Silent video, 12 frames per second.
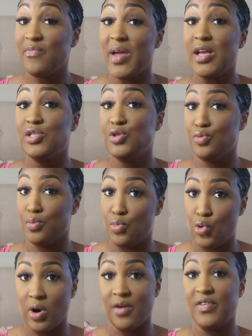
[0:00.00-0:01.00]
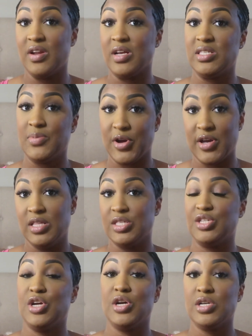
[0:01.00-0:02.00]
of makes you more of an
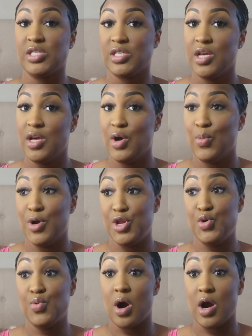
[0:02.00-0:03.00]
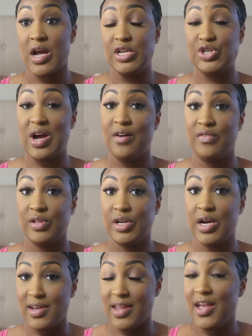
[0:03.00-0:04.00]
experienced nurse when you are a traveler.